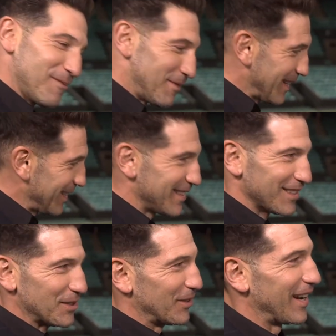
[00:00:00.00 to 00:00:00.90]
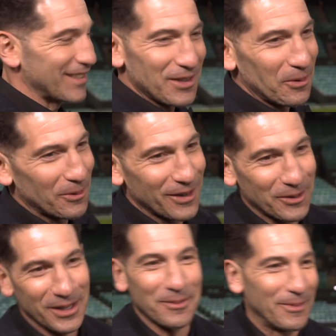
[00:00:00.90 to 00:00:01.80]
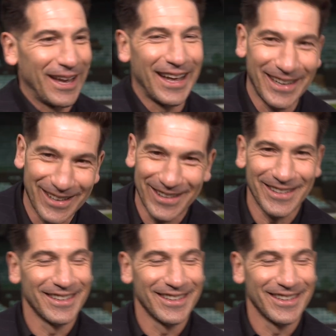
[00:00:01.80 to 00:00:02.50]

I'm not going to touch the grass. Don't worry. Don't kick me out of here.